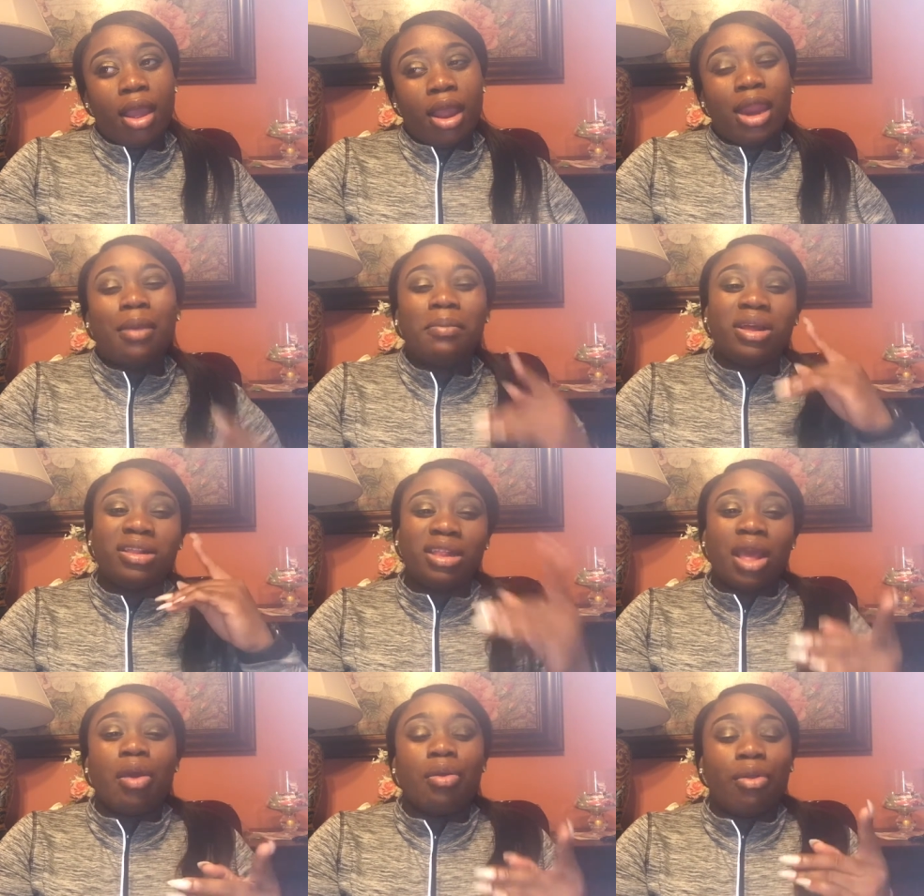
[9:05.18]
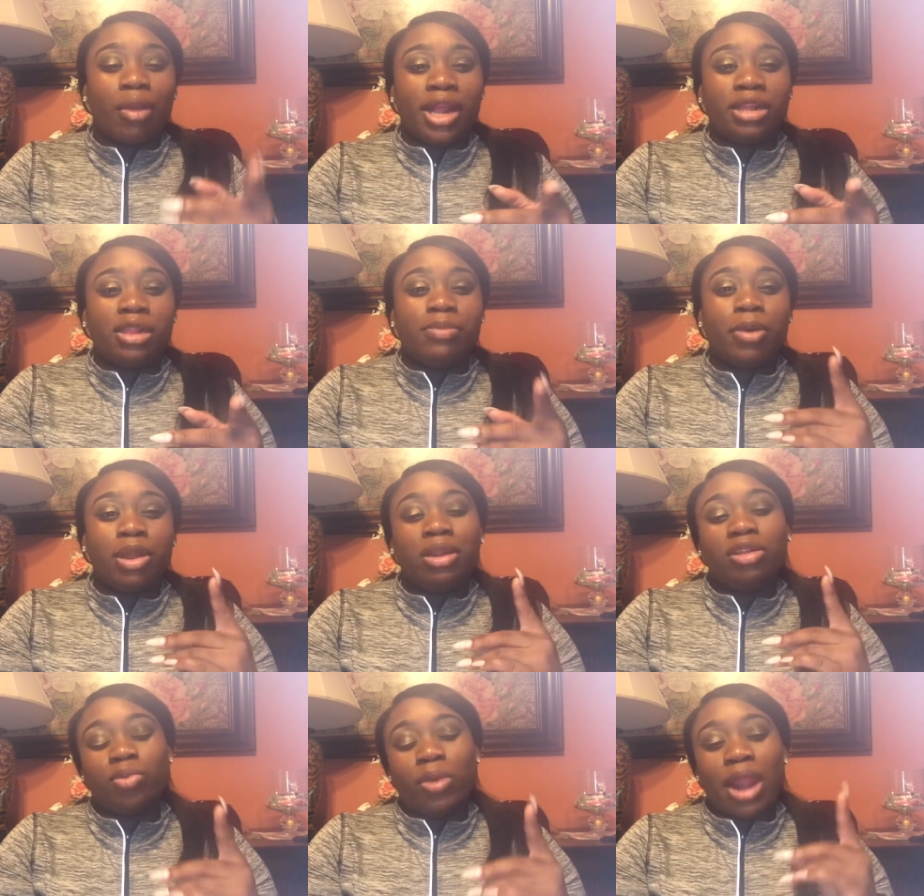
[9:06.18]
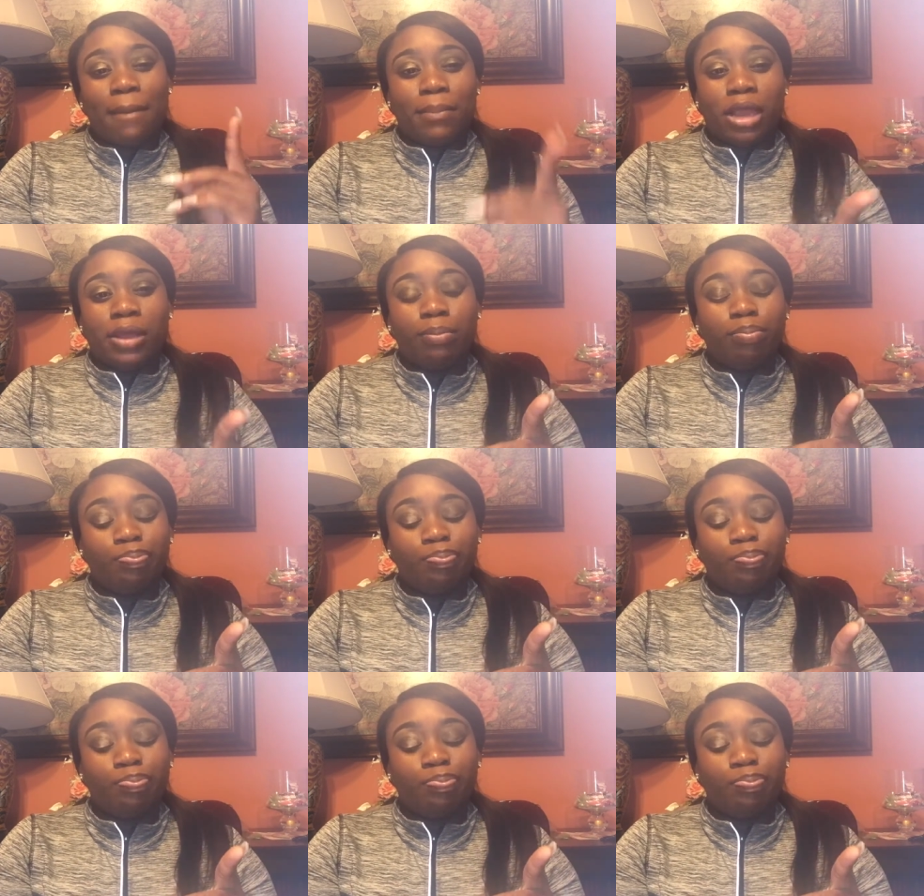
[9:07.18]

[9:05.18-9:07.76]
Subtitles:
And it may sound crazy, but this is what I mean.